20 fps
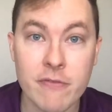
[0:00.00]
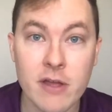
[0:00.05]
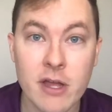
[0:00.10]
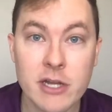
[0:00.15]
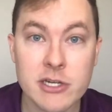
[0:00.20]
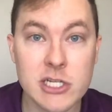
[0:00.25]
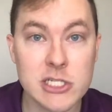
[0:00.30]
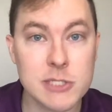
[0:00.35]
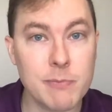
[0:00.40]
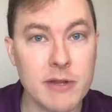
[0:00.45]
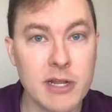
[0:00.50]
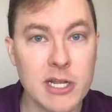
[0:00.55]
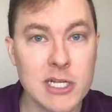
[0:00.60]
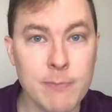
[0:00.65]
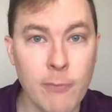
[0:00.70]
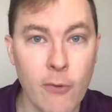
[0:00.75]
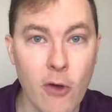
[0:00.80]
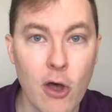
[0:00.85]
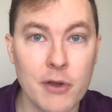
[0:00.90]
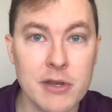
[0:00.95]
Just because
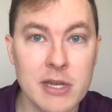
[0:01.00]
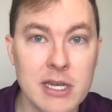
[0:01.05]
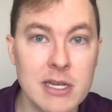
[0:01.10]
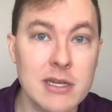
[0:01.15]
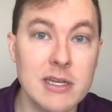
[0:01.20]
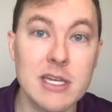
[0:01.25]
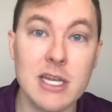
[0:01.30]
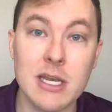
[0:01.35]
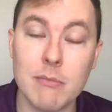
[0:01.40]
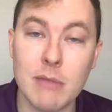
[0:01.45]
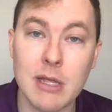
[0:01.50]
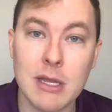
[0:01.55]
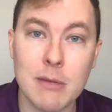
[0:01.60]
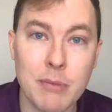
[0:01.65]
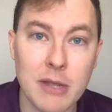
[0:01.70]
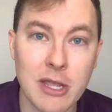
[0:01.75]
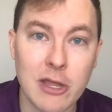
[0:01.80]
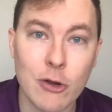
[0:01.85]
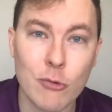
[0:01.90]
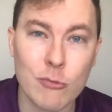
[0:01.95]
Paul didn't mean
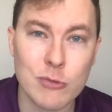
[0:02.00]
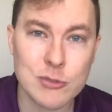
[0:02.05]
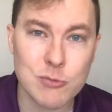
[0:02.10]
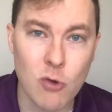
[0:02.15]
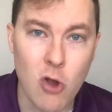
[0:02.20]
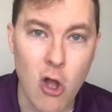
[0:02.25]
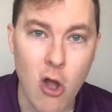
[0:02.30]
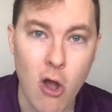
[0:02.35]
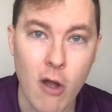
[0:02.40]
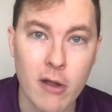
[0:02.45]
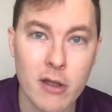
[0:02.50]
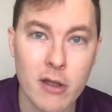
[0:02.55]
Peter was wrong.